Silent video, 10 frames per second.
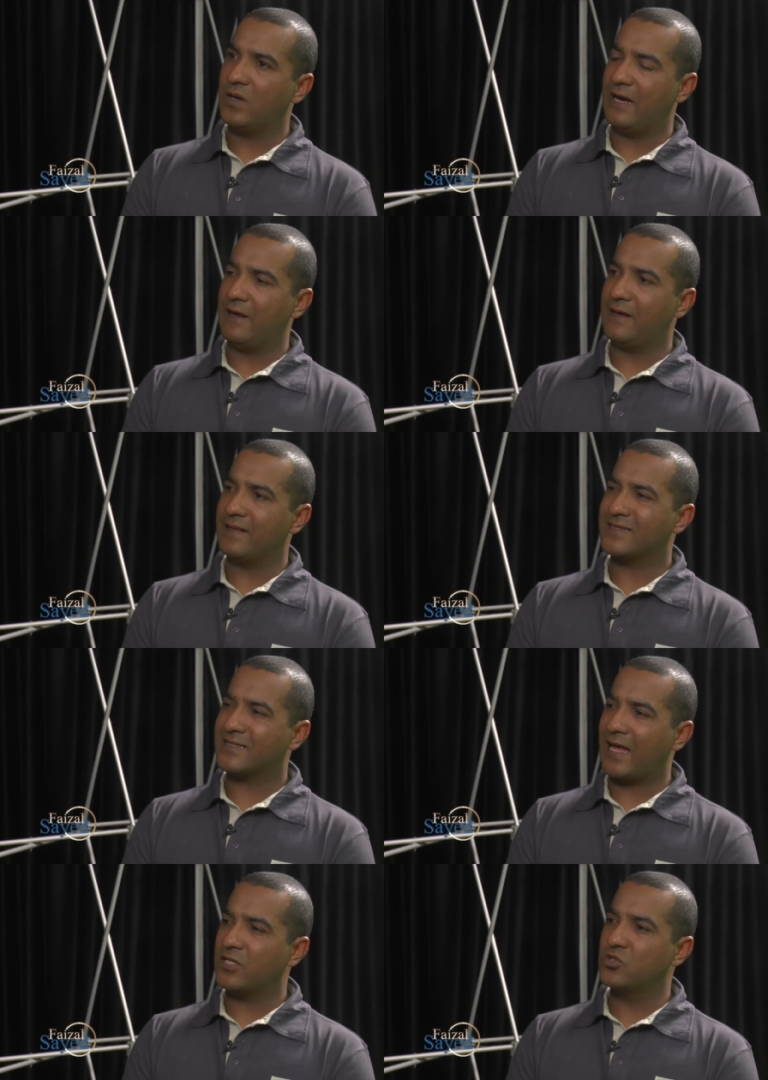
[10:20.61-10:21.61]
the
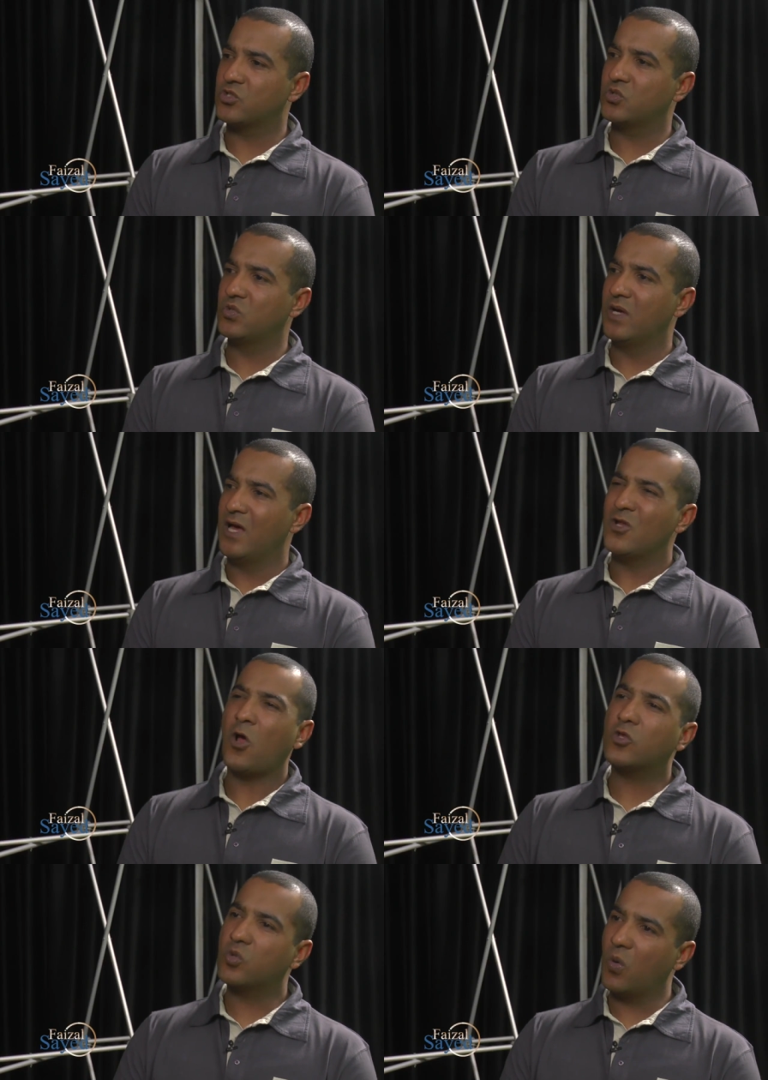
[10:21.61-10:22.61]
son used to
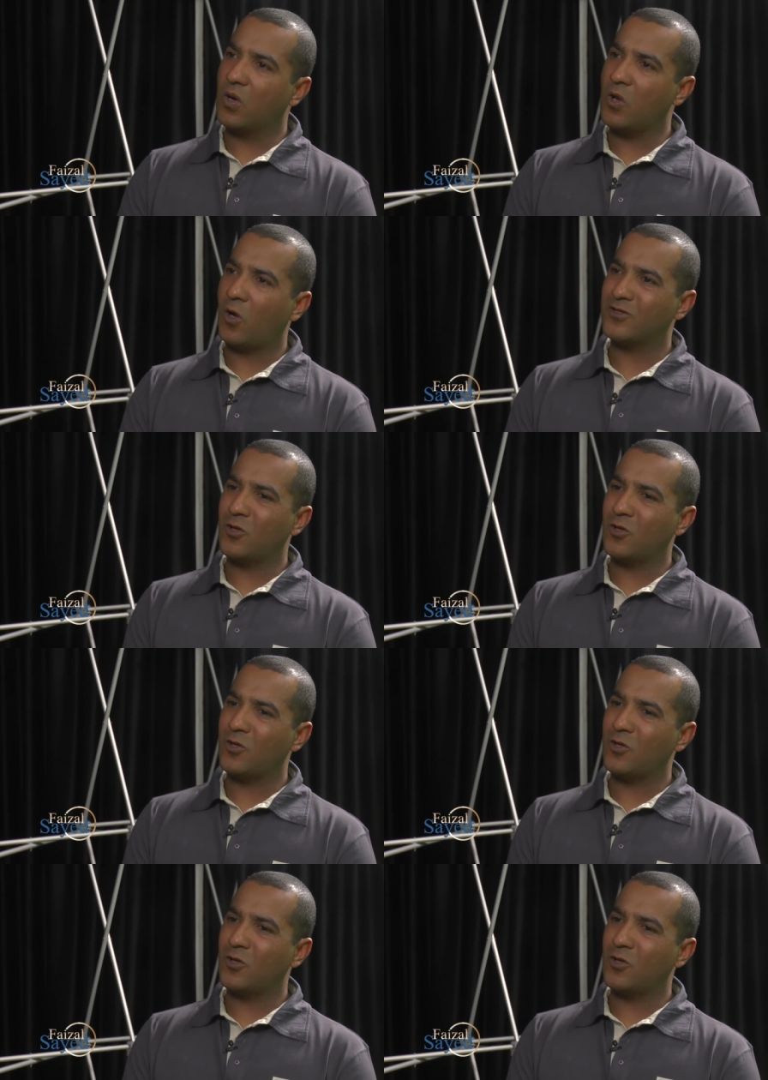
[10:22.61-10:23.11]
not talk a lot,